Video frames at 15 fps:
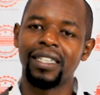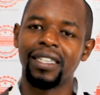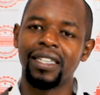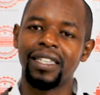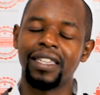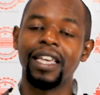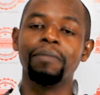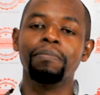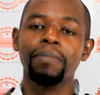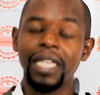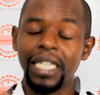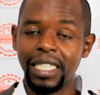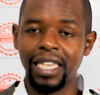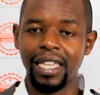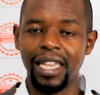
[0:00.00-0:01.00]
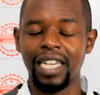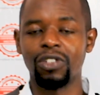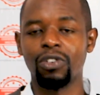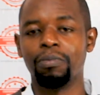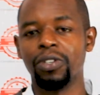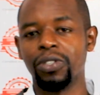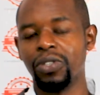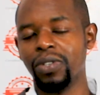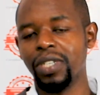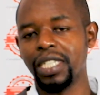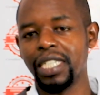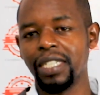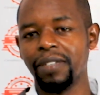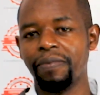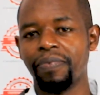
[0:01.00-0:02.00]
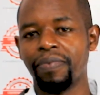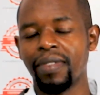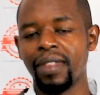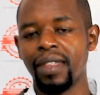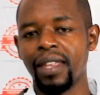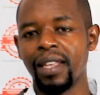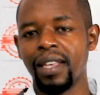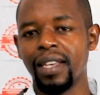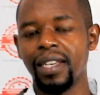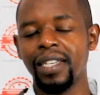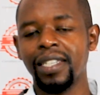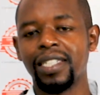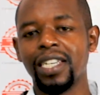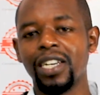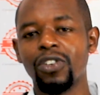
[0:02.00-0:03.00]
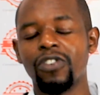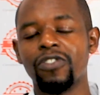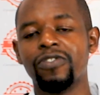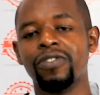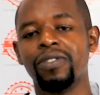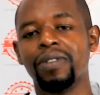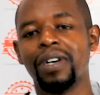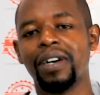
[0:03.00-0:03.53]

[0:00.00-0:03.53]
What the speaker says: they missed that opportunity. Instead of